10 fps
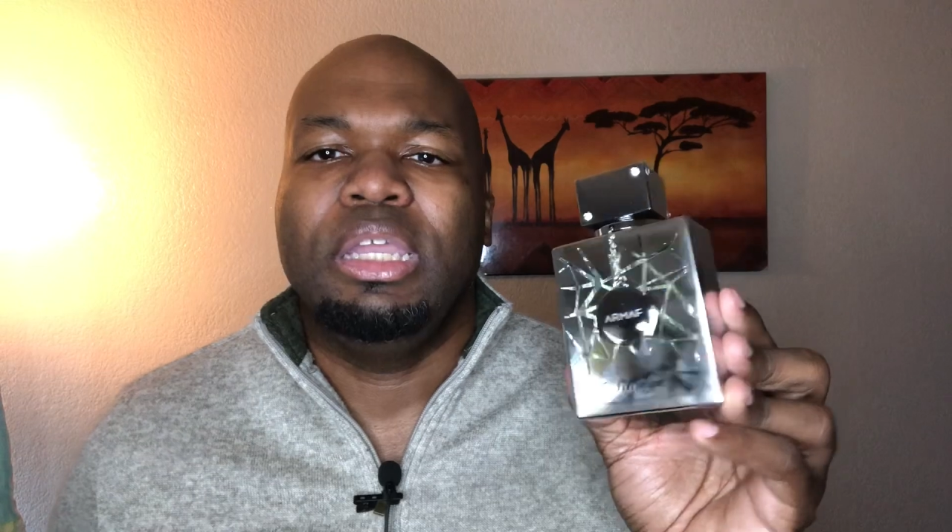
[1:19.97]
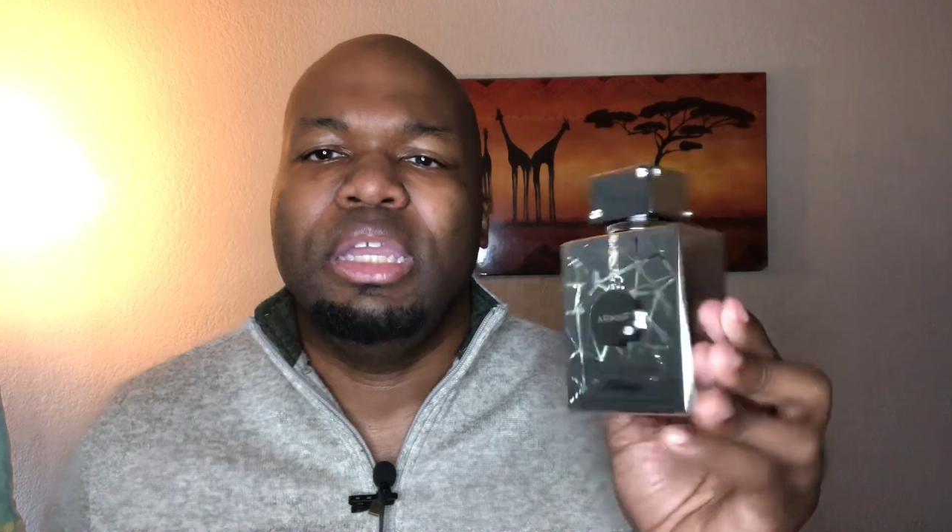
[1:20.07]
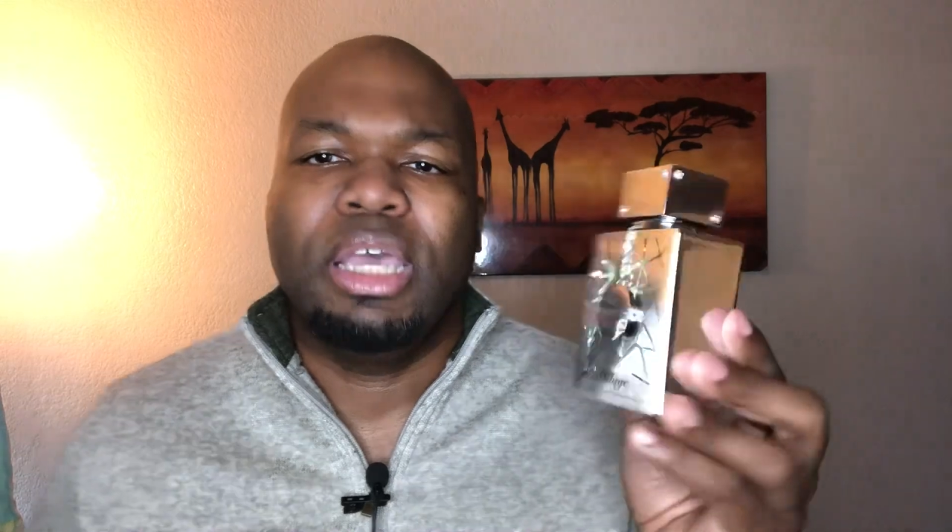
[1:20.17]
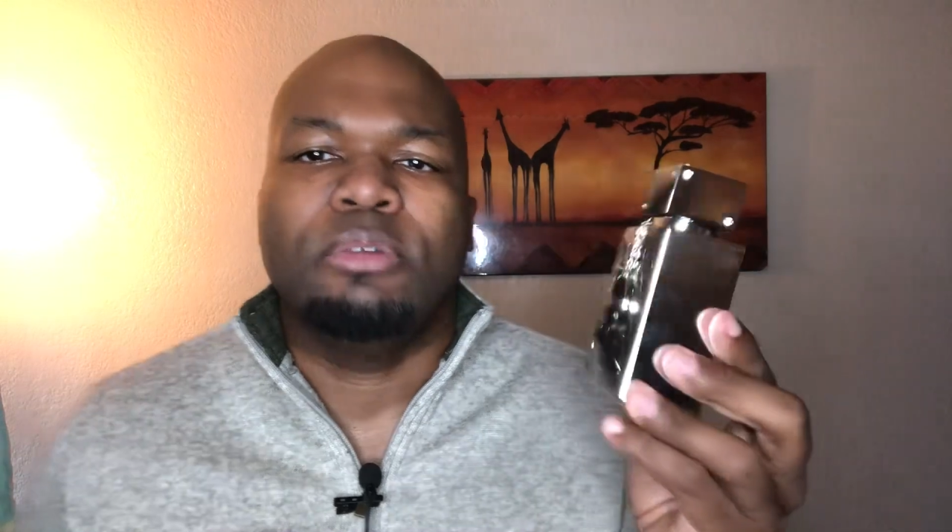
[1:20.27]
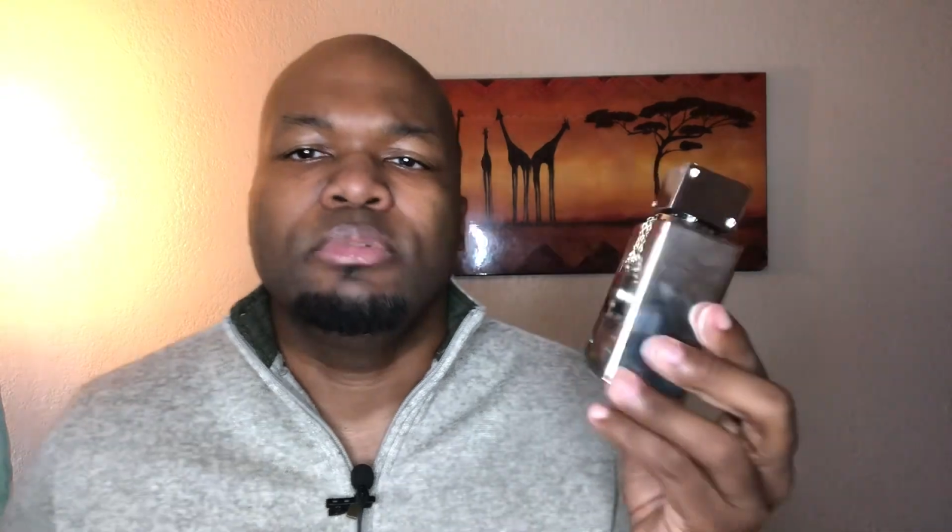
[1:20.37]

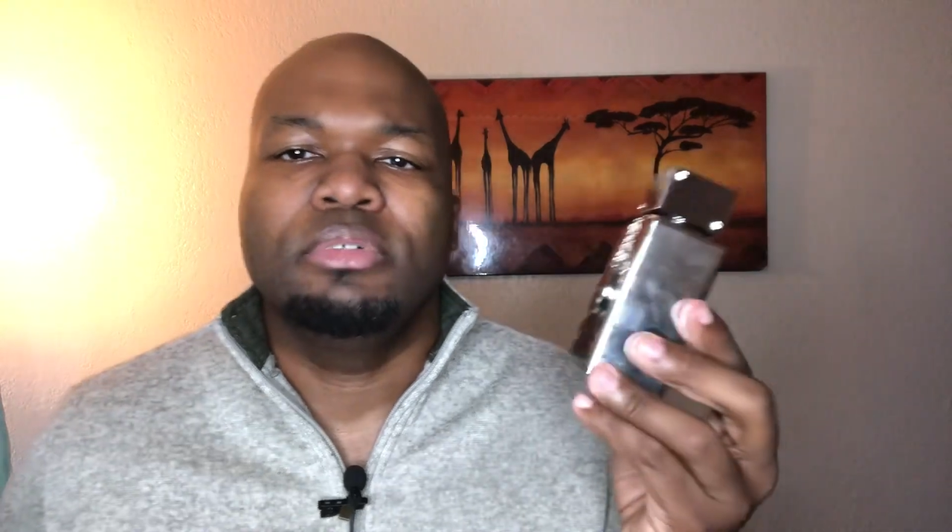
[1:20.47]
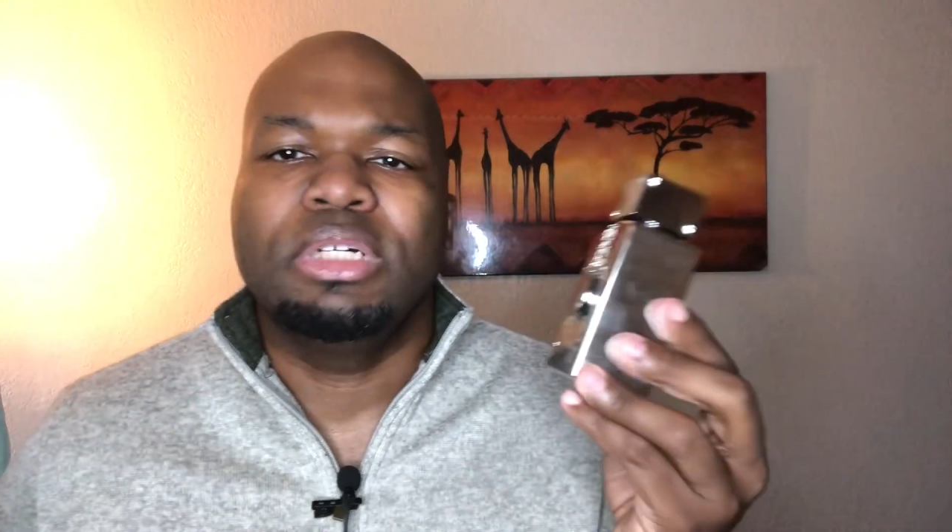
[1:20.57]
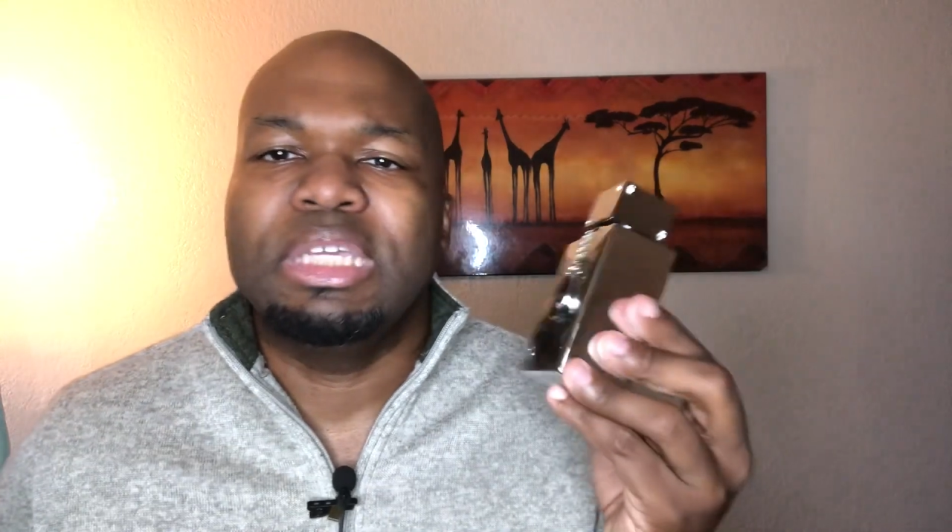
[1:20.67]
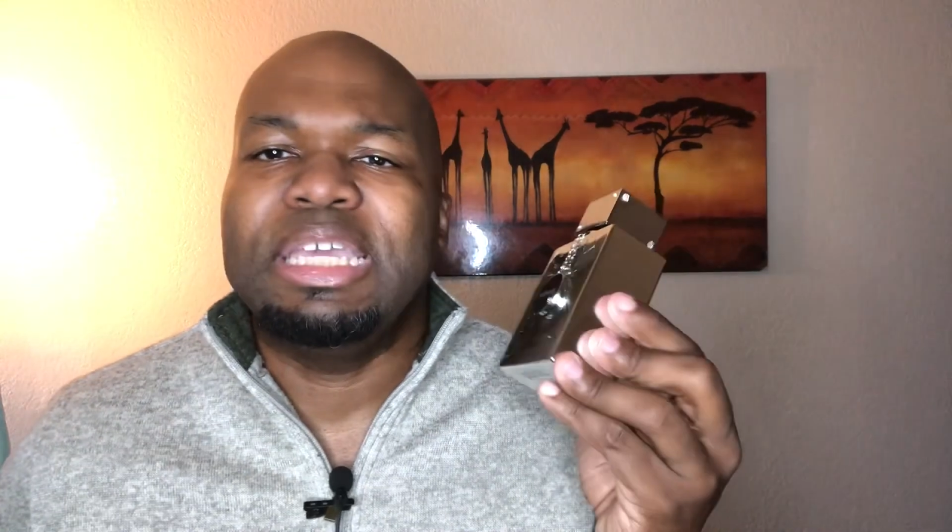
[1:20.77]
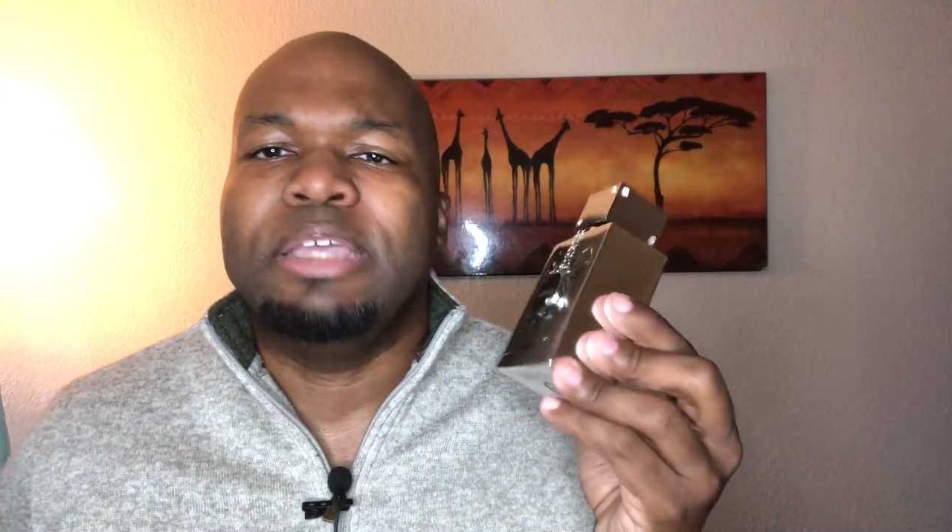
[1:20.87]
Now,
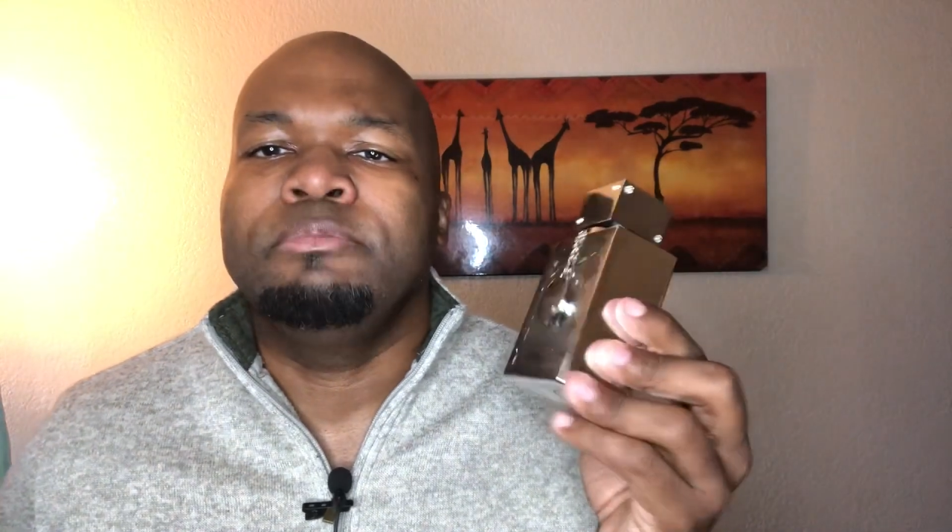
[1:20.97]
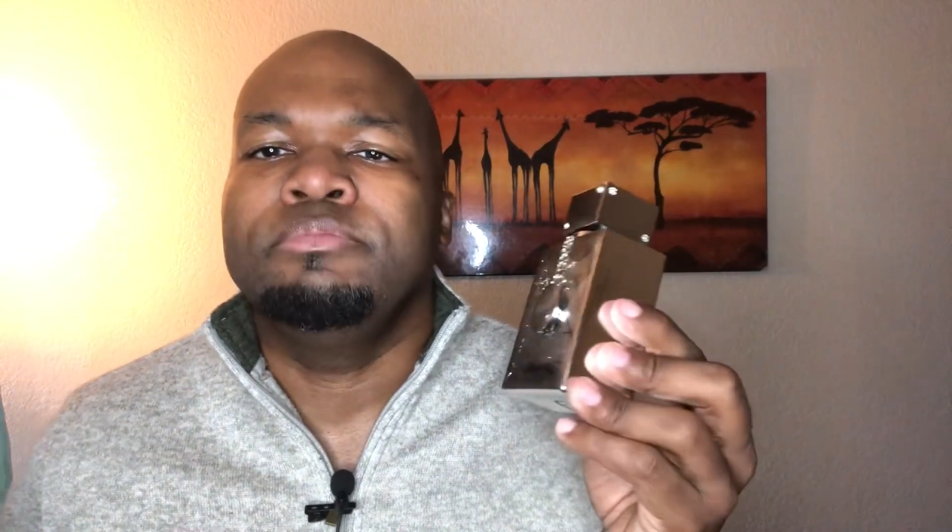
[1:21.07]
again,